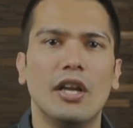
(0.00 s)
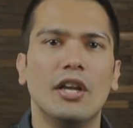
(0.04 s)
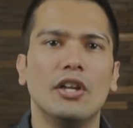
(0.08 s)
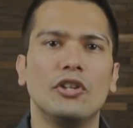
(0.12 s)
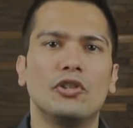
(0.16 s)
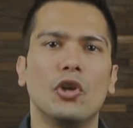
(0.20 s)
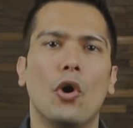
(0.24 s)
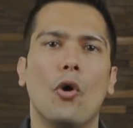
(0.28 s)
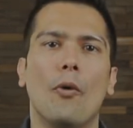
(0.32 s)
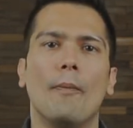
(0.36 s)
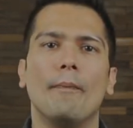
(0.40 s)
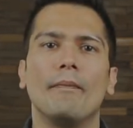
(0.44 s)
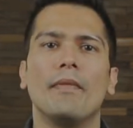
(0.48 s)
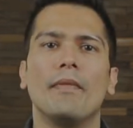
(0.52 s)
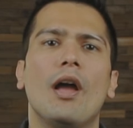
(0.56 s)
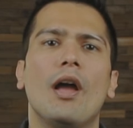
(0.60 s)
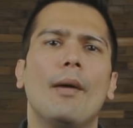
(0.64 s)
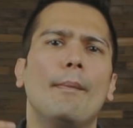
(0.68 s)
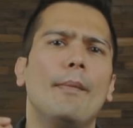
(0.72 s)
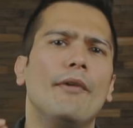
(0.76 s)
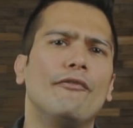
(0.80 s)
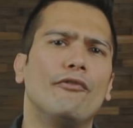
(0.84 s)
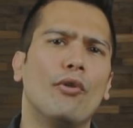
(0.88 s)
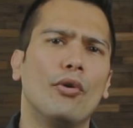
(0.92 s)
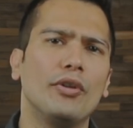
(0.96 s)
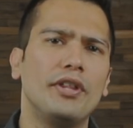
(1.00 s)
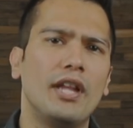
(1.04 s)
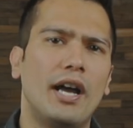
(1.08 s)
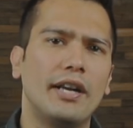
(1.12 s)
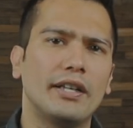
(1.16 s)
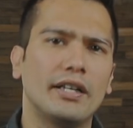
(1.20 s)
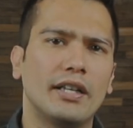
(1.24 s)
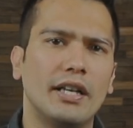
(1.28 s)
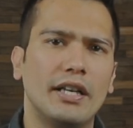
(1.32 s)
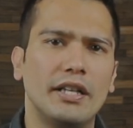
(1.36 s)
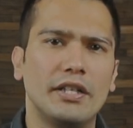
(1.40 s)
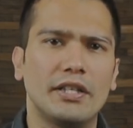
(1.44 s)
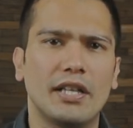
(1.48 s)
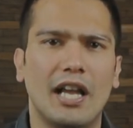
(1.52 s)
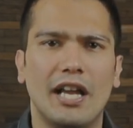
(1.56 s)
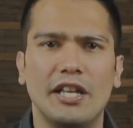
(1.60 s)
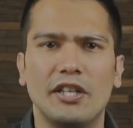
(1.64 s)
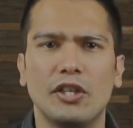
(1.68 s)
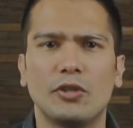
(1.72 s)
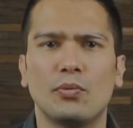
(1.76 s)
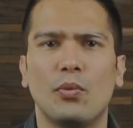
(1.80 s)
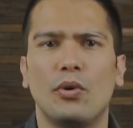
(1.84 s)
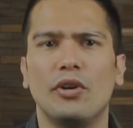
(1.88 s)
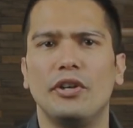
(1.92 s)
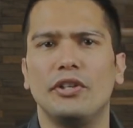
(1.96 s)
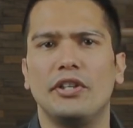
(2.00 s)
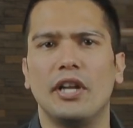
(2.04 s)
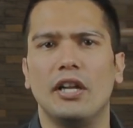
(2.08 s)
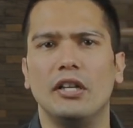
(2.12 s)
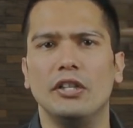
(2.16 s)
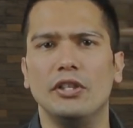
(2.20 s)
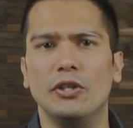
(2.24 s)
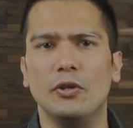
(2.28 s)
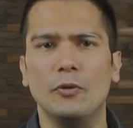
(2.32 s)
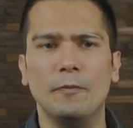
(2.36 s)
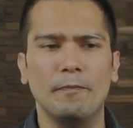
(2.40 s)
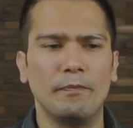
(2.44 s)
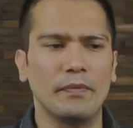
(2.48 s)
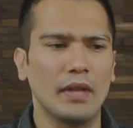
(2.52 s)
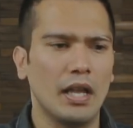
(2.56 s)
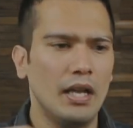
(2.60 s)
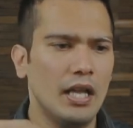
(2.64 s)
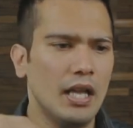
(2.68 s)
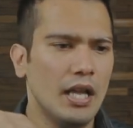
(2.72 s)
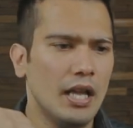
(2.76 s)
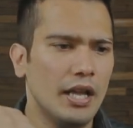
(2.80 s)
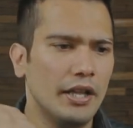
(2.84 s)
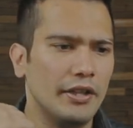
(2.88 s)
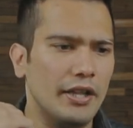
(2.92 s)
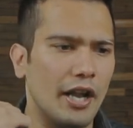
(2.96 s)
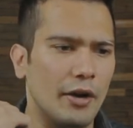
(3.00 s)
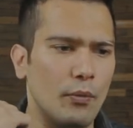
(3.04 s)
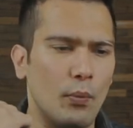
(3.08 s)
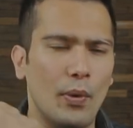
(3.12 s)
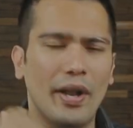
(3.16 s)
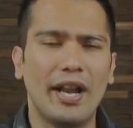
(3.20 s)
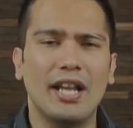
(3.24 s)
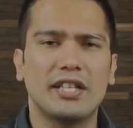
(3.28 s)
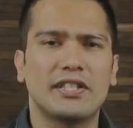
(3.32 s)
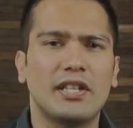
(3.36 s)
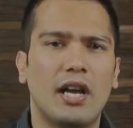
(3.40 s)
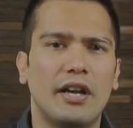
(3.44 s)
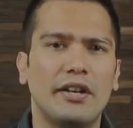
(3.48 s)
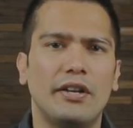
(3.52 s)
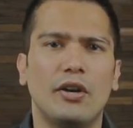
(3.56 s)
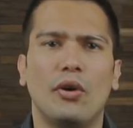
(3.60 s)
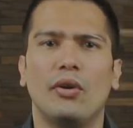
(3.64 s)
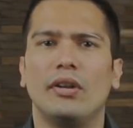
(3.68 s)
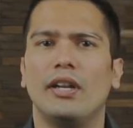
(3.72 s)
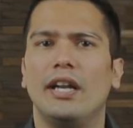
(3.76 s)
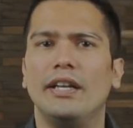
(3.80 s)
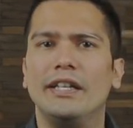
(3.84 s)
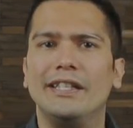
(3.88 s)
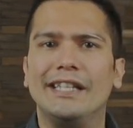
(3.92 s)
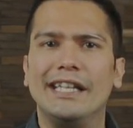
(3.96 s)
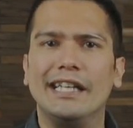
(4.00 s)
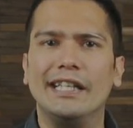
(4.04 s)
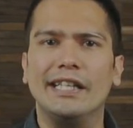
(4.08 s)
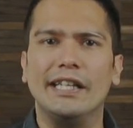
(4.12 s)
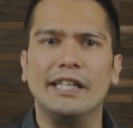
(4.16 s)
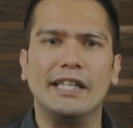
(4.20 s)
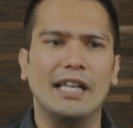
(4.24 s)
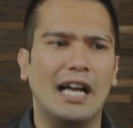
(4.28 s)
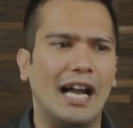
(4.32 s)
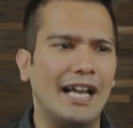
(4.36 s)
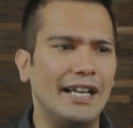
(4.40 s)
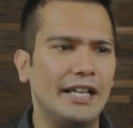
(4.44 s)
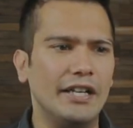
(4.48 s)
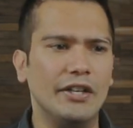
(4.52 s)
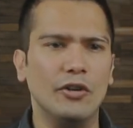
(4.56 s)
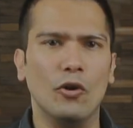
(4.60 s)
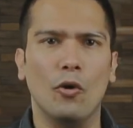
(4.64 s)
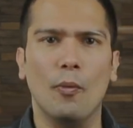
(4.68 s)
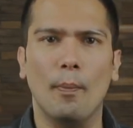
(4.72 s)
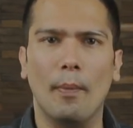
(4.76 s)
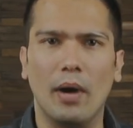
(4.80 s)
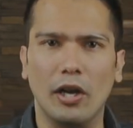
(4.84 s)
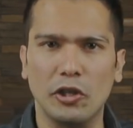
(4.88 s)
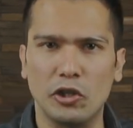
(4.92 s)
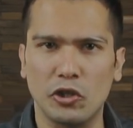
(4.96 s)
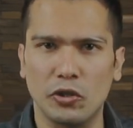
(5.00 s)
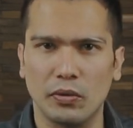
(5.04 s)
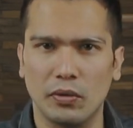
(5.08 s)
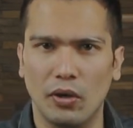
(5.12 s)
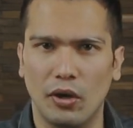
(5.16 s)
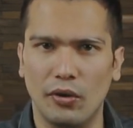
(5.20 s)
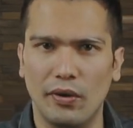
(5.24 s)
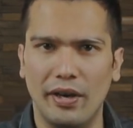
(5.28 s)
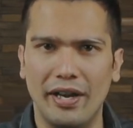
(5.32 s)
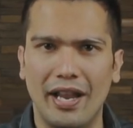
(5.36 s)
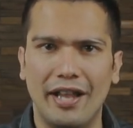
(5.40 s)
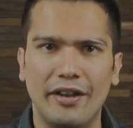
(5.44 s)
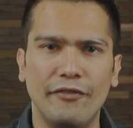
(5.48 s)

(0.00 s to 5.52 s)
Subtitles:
So before that guys, I just want to tell you that when I started online dating, I didn't know much, alright?